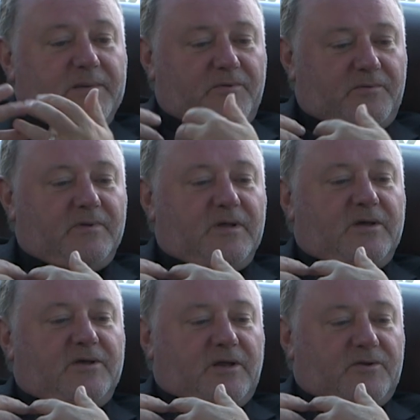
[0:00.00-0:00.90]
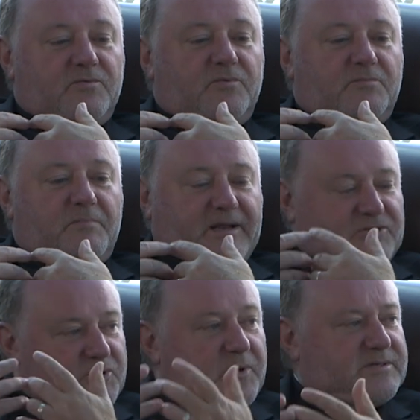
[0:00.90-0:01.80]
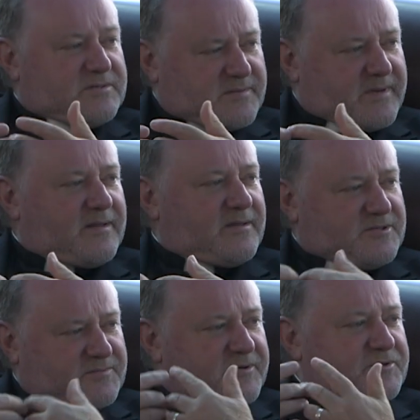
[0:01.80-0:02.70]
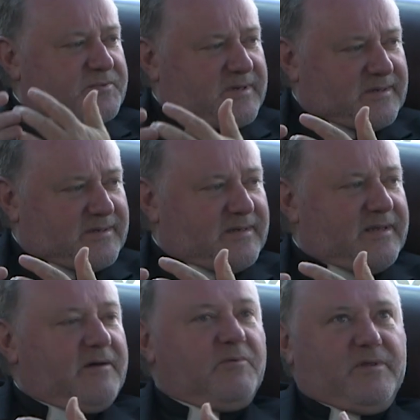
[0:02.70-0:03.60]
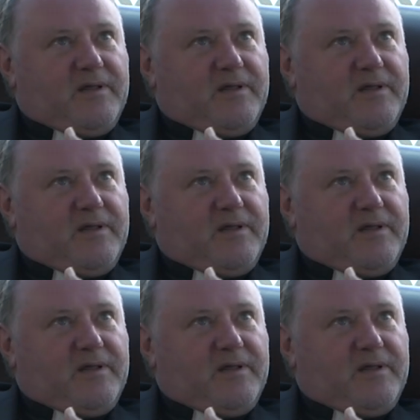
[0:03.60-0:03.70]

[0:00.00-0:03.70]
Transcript: People, make choices about their spirituality now,